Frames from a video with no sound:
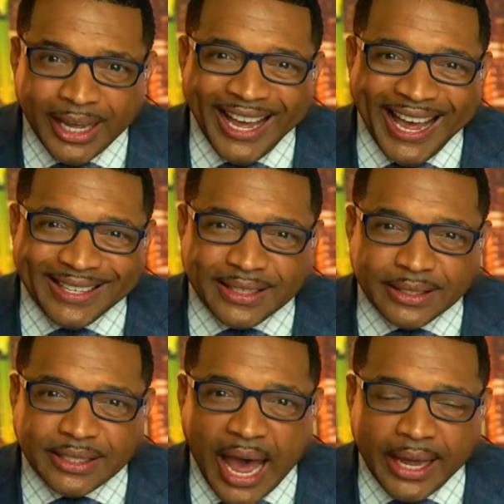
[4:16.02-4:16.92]
has
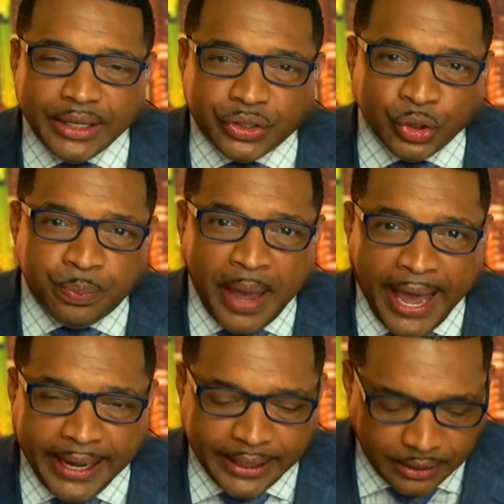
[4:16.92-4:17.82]
decided to
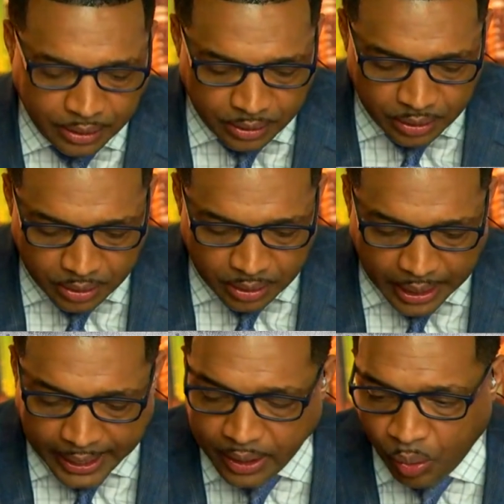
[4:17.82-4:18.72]
pay
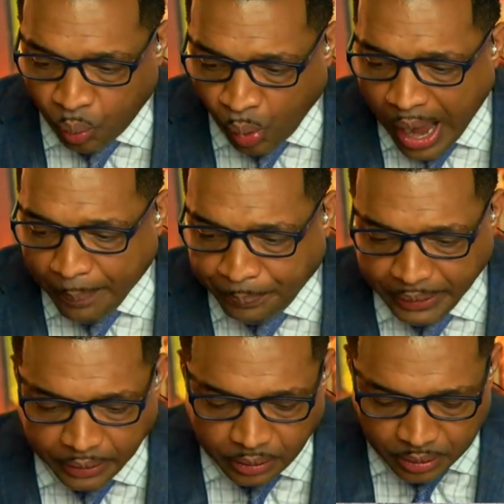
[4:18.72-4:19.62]
a
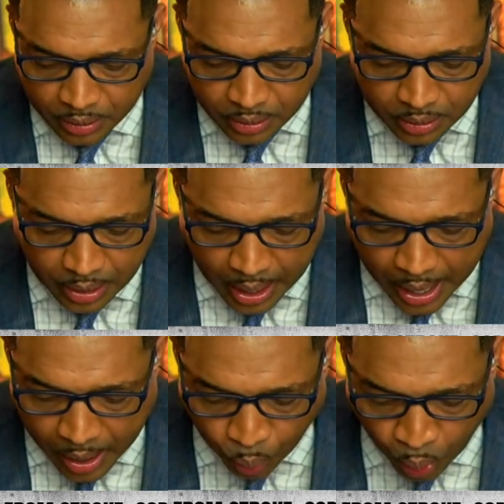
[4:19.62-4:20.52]
whopping
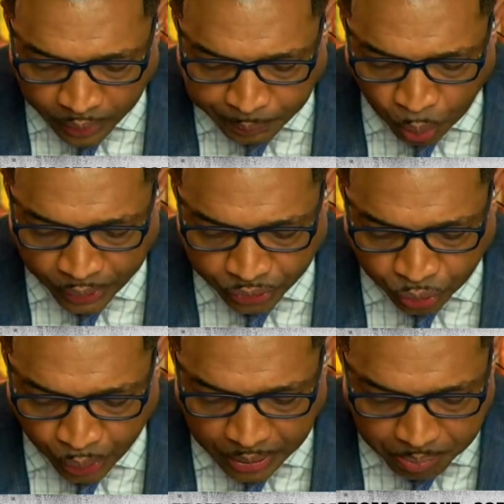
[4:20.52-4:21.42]
uh,
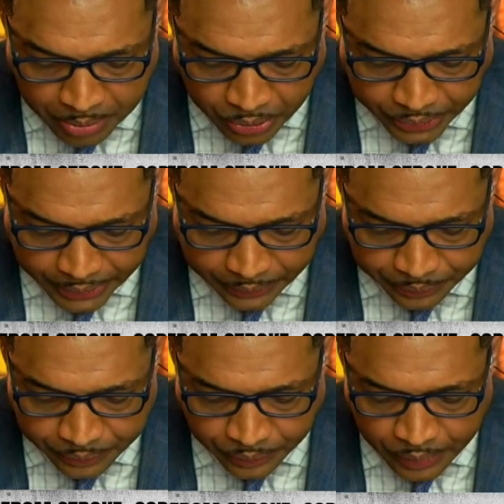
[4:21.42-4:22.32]
1.3
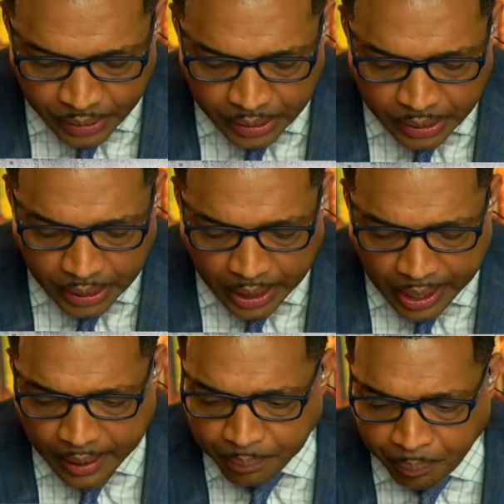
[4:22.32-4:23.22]
million.
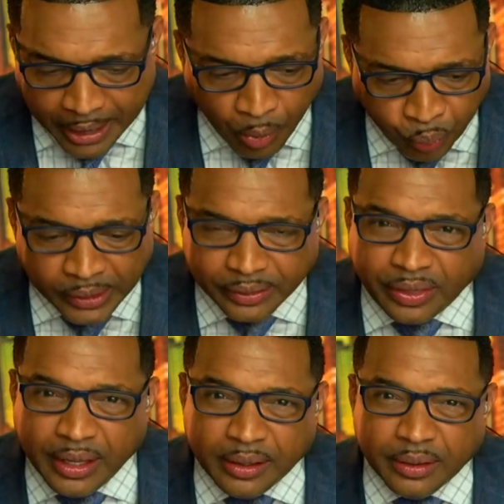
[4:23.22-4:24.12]
Uh, but I really
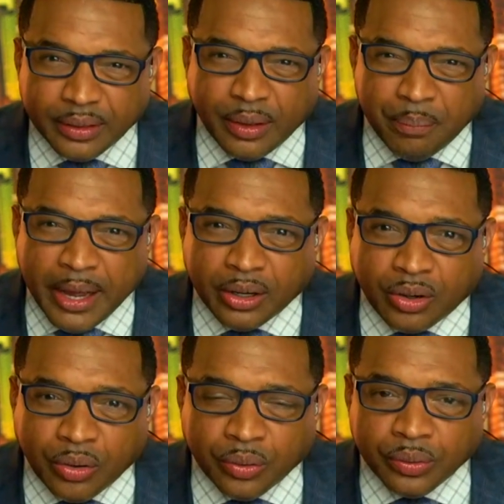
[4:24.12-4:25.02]
think the
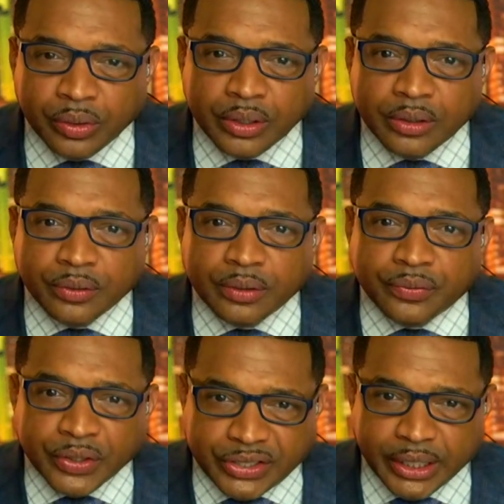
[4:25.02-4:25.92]
medical
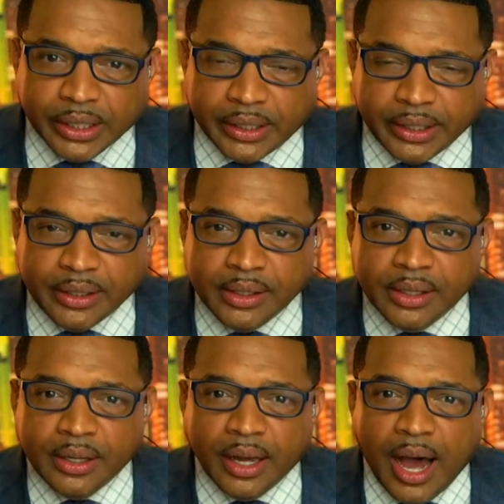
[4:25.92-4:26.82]
facility
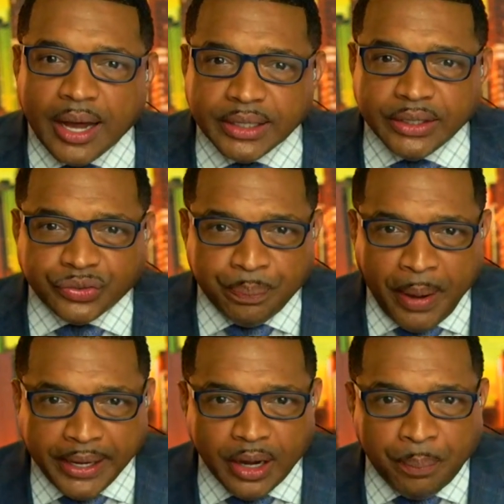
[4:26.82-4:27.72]
uh, needs to
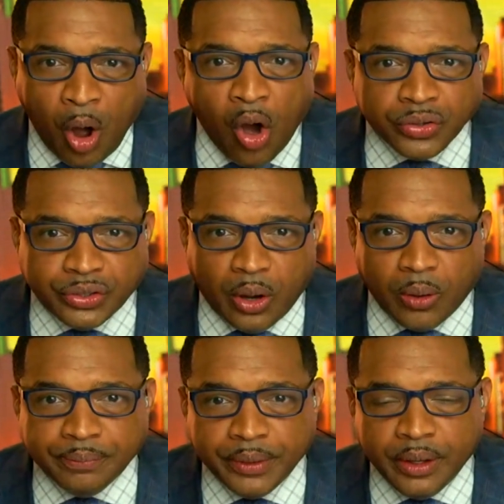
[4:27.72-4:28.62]
pay up
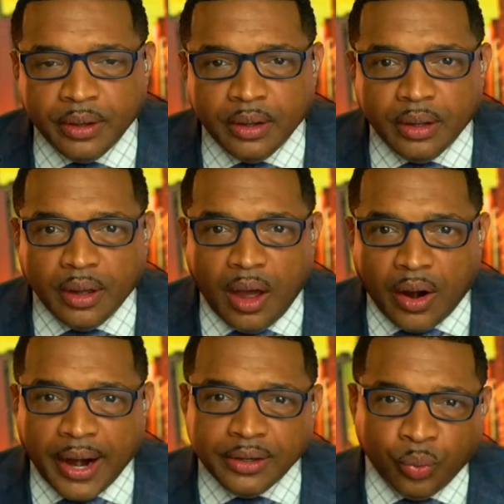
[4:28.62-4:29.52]
also.
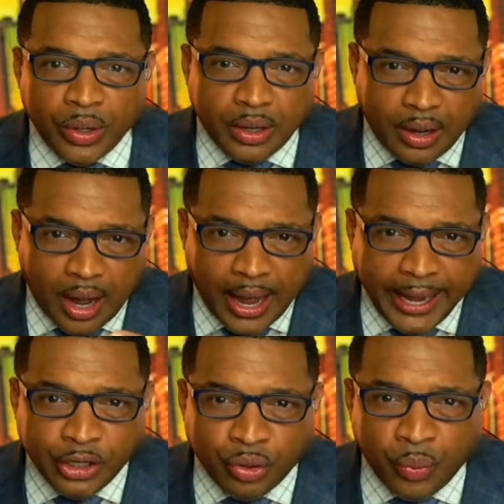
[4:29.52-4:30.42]
All right, we
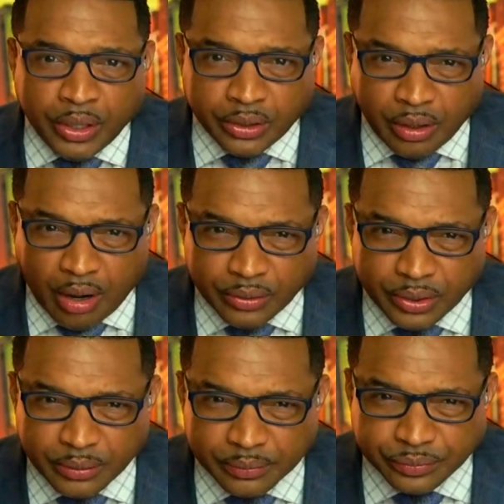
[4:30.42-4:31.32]
Adrienne, what are your thoughts?